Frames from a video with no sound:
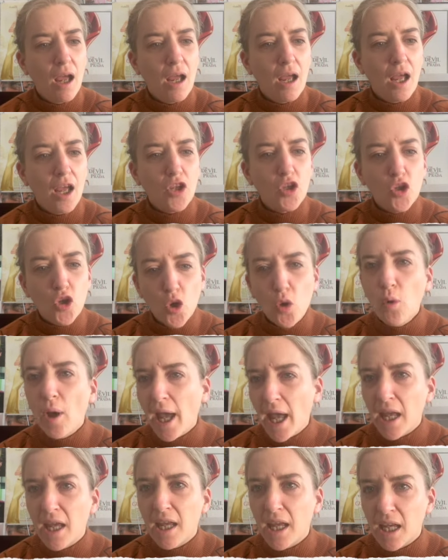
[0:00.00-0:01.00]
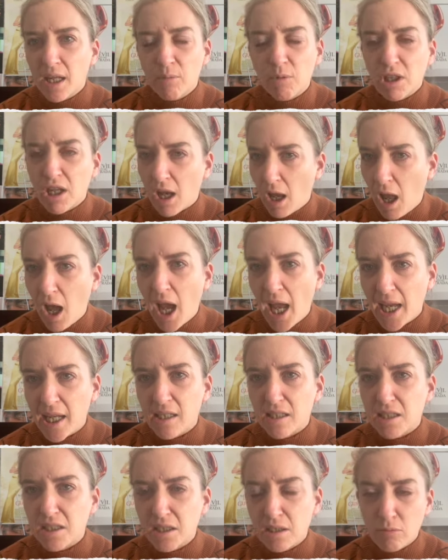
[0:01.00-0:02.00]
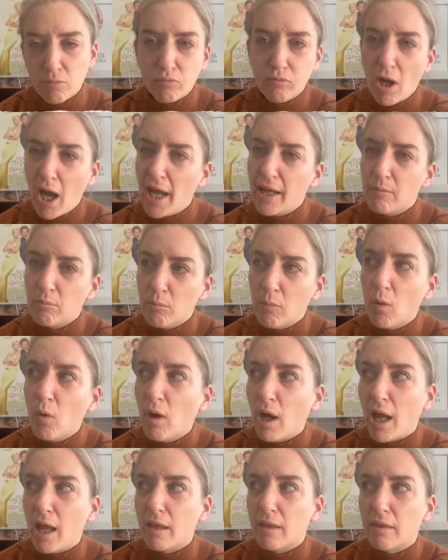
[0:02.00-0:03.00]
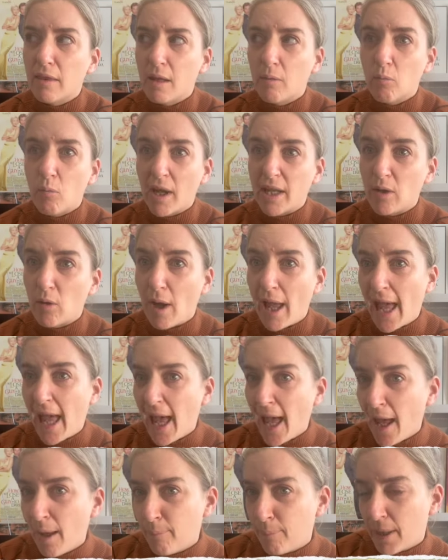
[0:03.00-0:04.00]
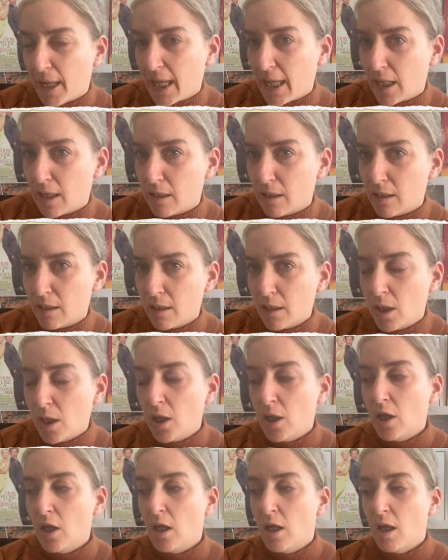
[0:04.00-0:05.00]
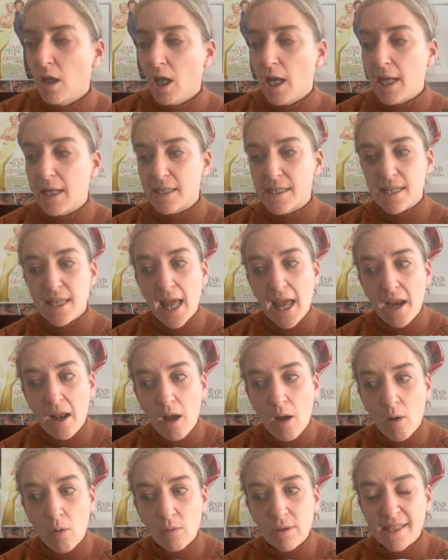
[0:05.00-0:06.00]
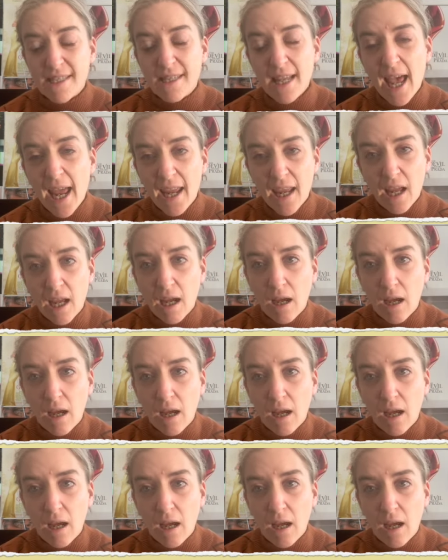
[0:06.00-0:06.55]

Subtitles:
you are inclined to write more than when you're happy. It's that old saying